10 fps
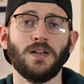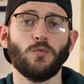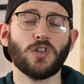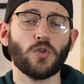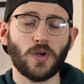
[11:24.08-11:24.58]

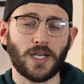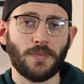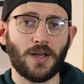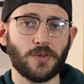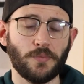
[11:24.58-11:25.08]
We're talking
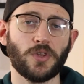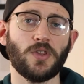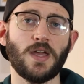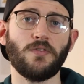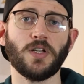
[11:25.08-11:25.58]
about some
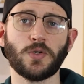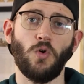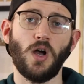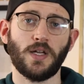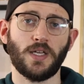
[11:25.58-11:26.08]
serious
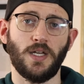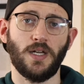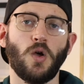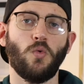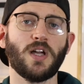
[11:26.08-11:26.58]
work here.
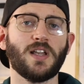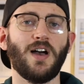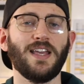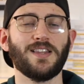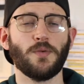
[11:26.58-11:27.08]
Working at
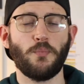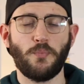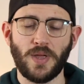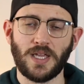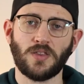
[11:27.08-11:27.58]
height is the
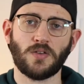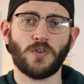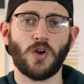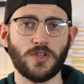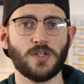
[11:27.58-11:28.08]
biggest
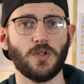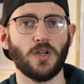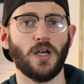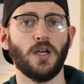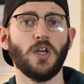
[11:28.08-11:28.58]

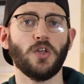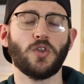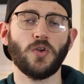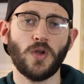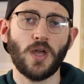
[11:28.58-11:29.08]
contributor
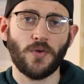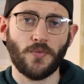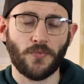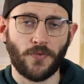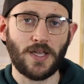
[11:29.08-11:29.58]
to
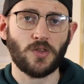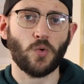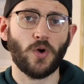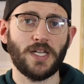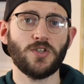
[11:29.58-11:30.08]

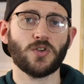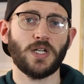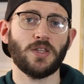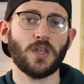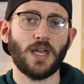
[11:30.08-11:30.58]
fatal
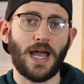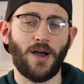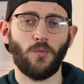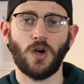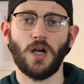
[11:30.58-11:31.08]
injuries
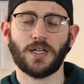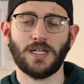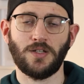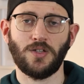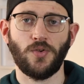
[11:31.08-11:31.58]
at work
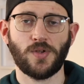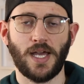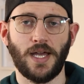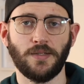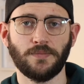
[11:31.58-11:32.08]
in the UK.